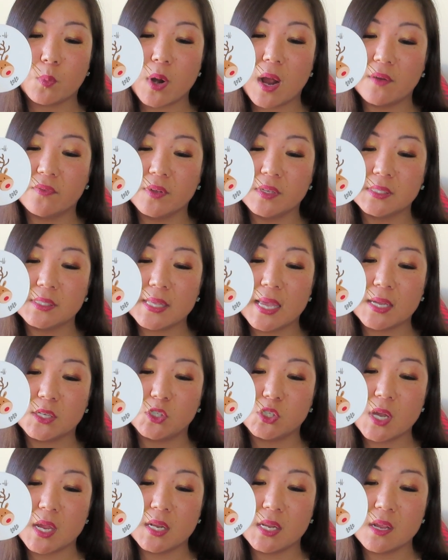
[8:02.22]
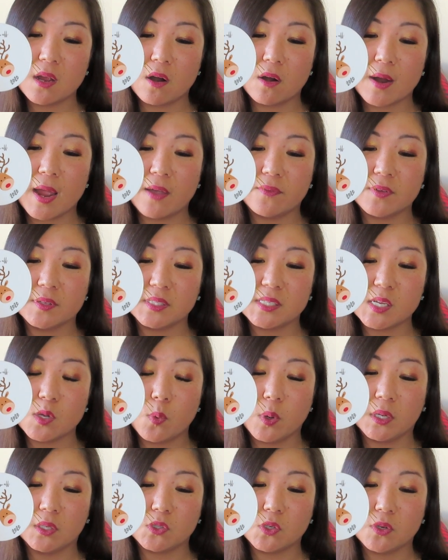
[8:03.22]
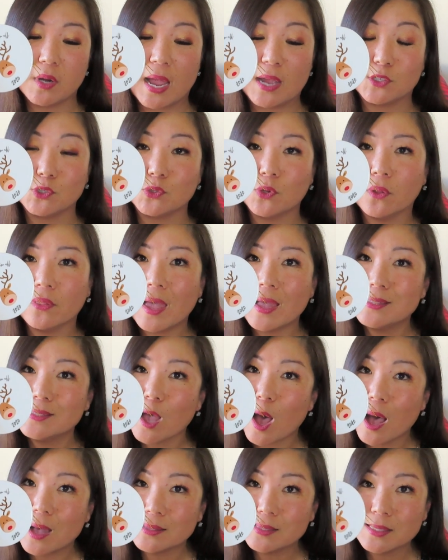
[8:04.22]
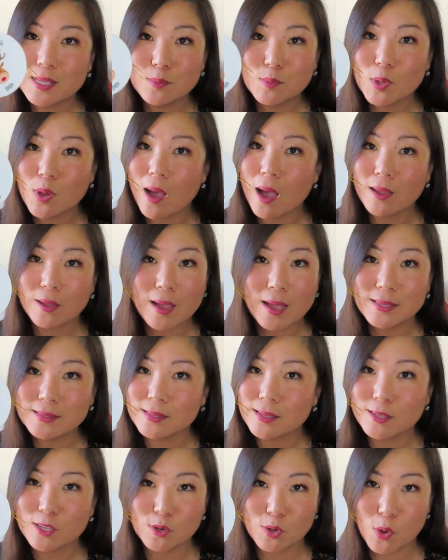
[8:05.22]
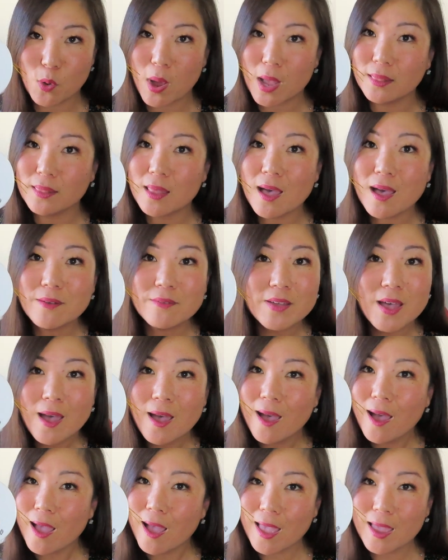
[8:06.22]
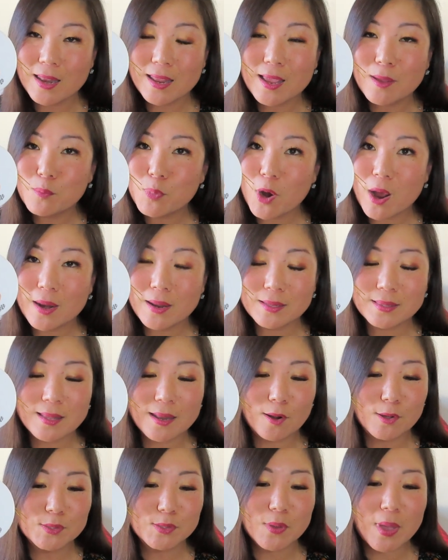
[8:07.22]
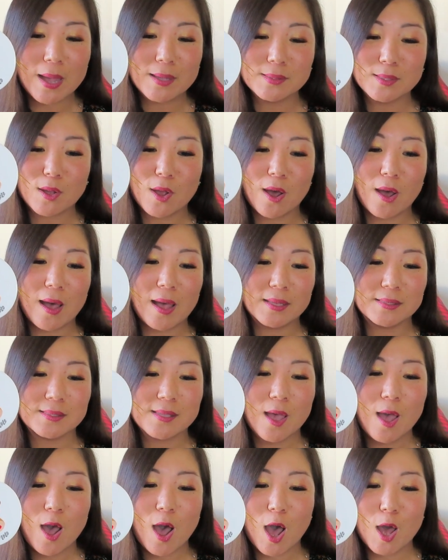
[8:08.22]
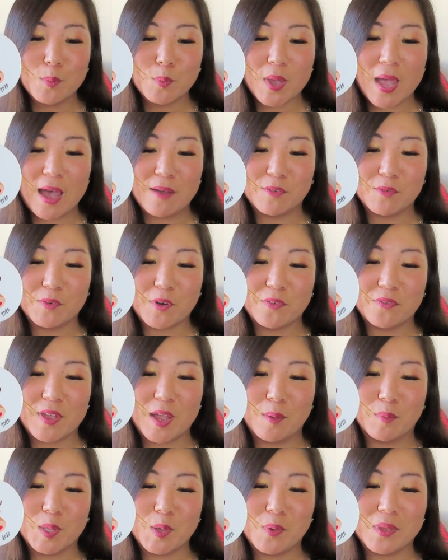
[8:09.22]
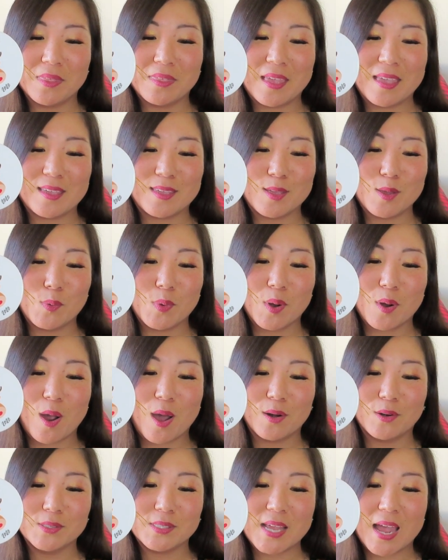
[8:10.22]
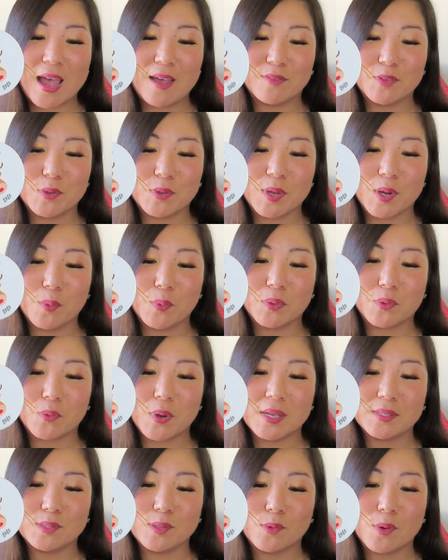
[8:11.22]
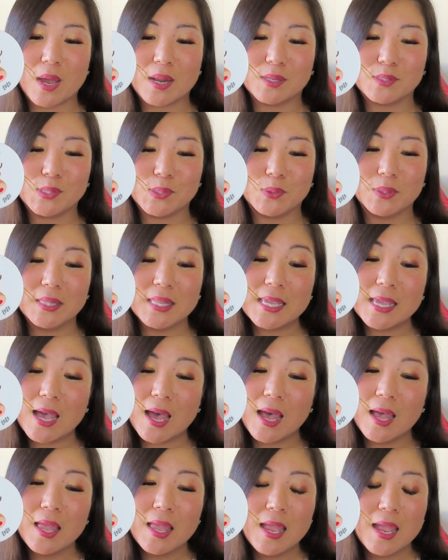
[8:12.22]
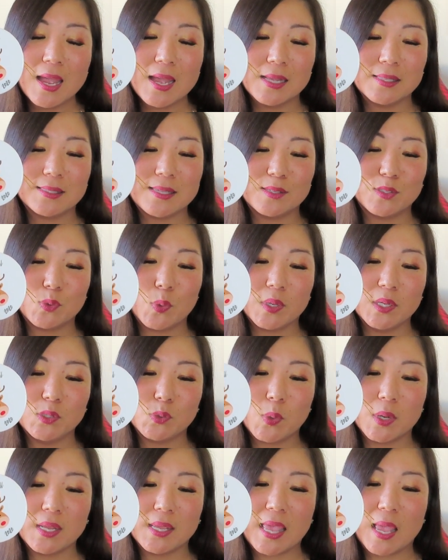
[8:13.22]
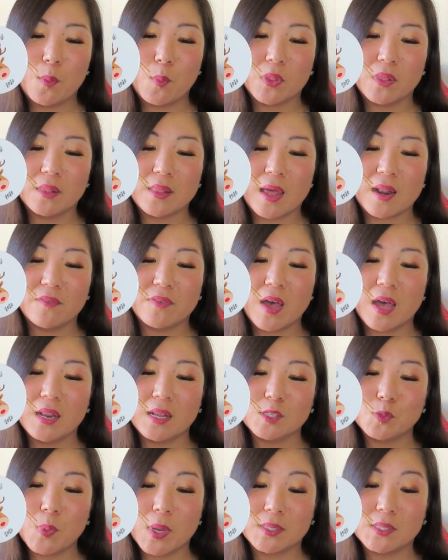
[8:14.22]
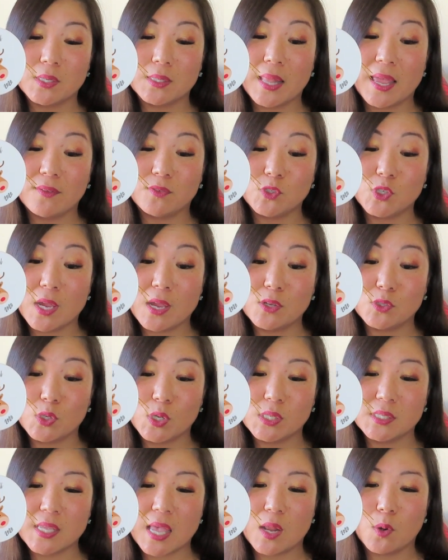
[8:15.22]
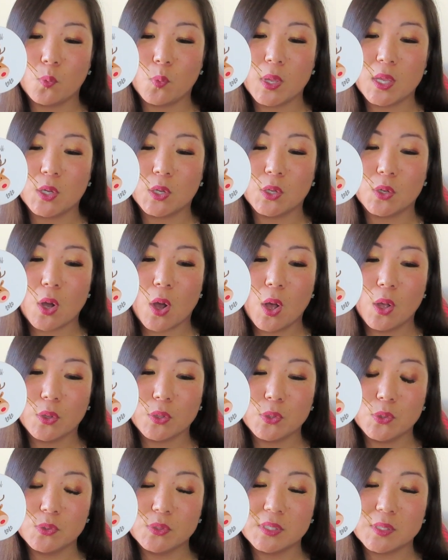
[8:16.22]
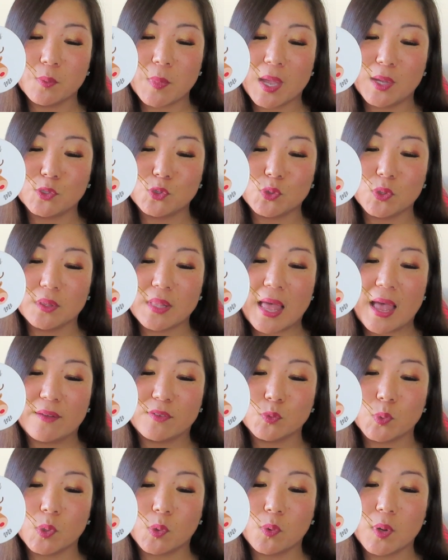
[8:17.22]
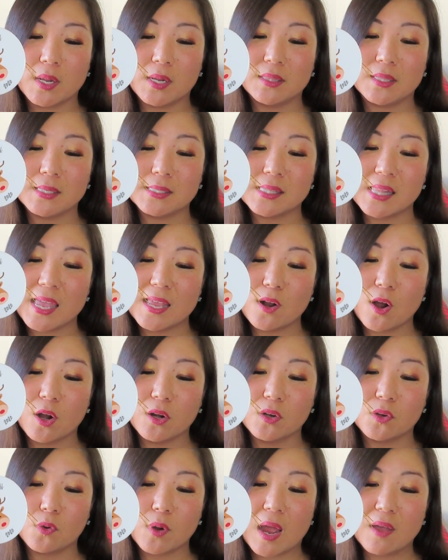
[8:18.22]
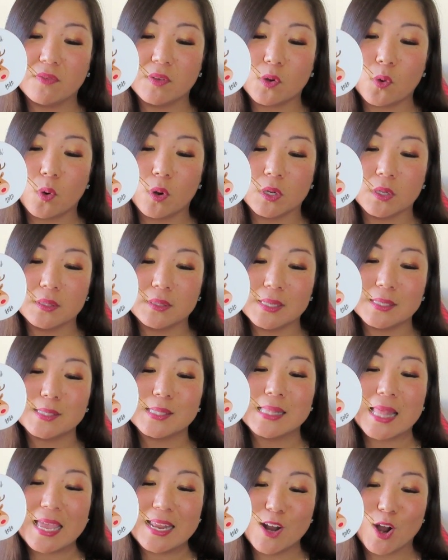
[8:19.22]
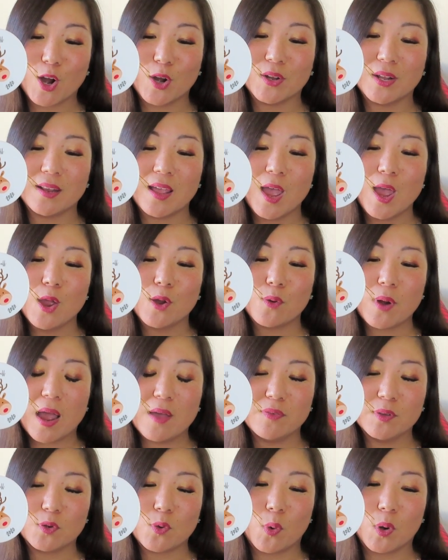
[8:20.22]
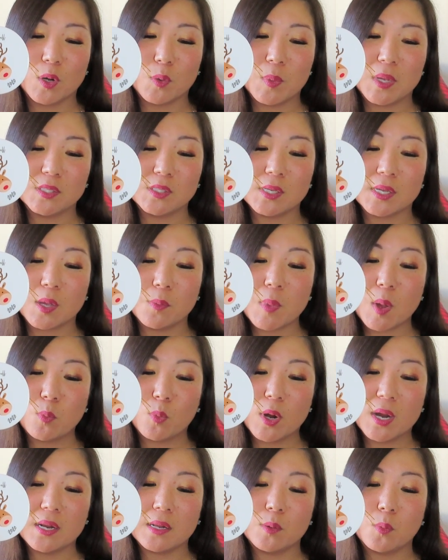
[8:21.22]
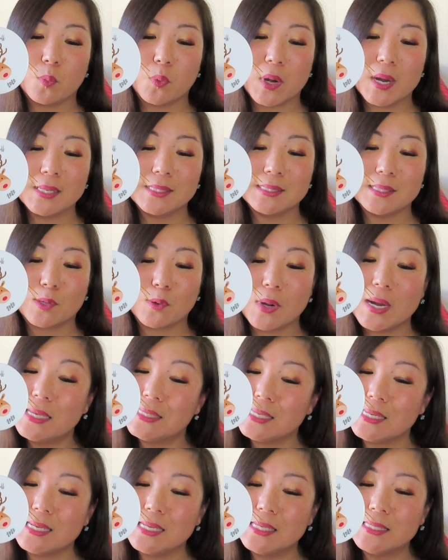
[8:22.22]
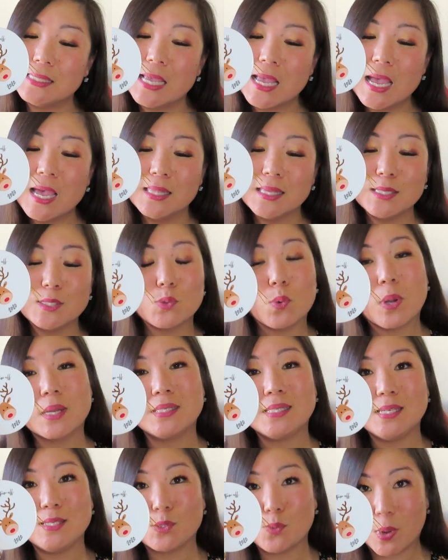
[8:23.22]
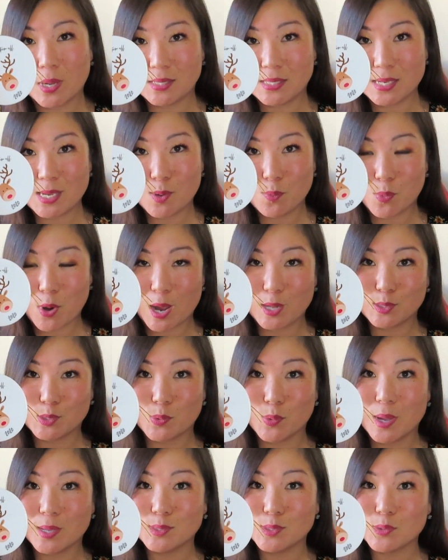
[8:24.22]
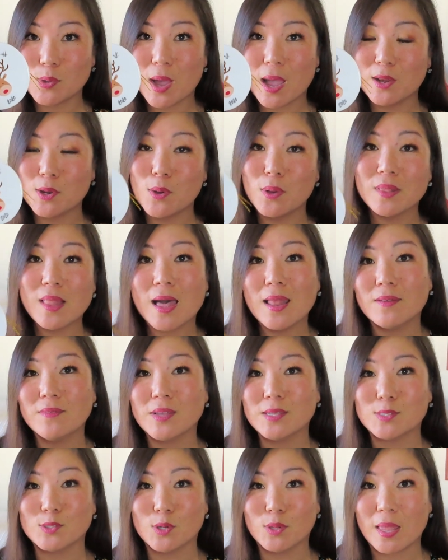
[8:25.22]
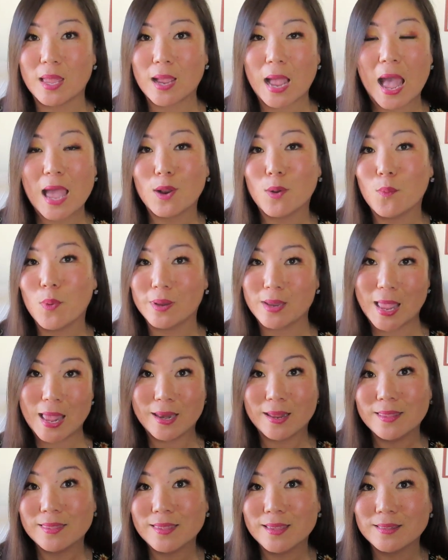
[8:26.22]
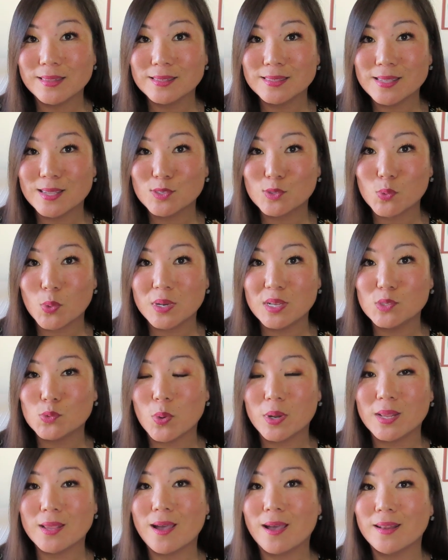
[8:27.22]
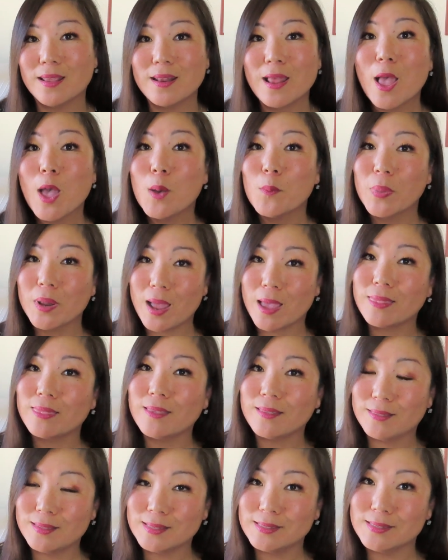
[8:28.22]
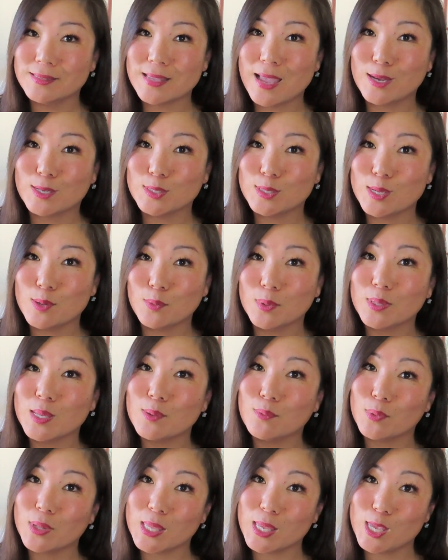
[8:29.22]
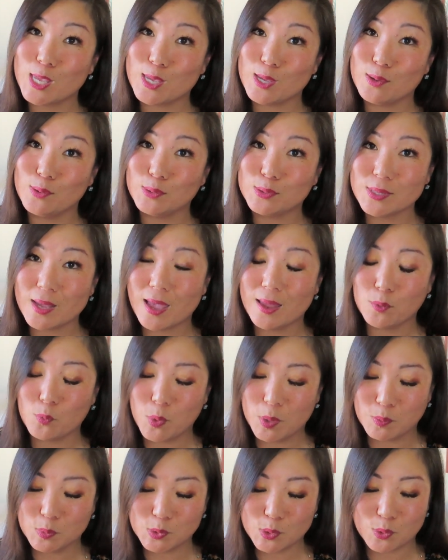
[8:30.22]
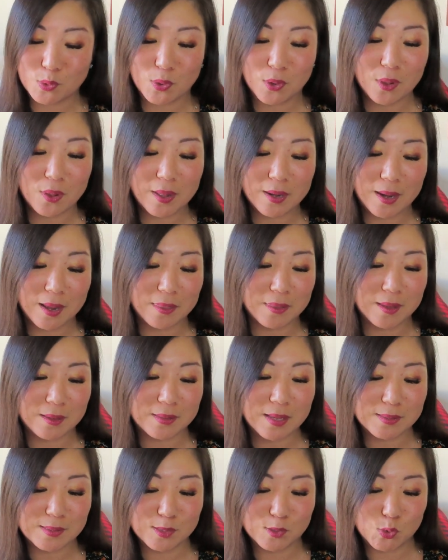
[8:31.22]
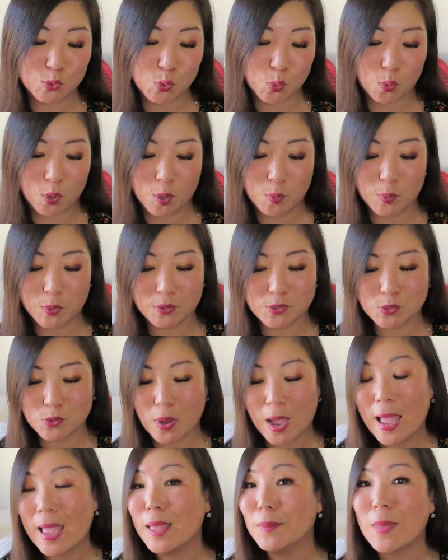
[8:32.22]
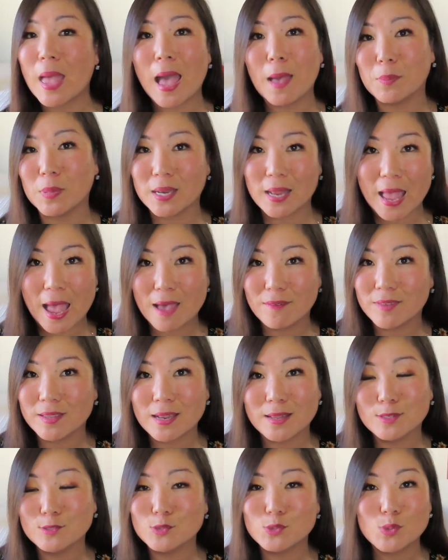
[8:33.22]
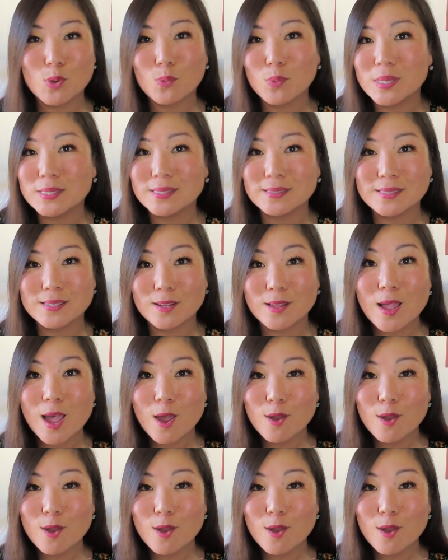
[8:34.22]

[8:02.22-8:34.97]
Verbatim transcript: nonprofits like JDRF and T1 International. That's awesome. You guys, you know I love any product that also has a cause. On behalf of our family, we thank you. We are honored to have you here with grace and gratitude, Leah. It says 2020 came with a lot of unexpected life changes and we could all use some extra laughs. We created these lighthearted graphic or this lighthearted graphic ornament to commemorate and embrace the craziness that 2020 brought to us. So I know a lot of us are like, I don't want anything that's says 2020 on it, but I think this is actually really, really cute and whimsical, and I think that's adorable, so I am happy to have it. There's no reason to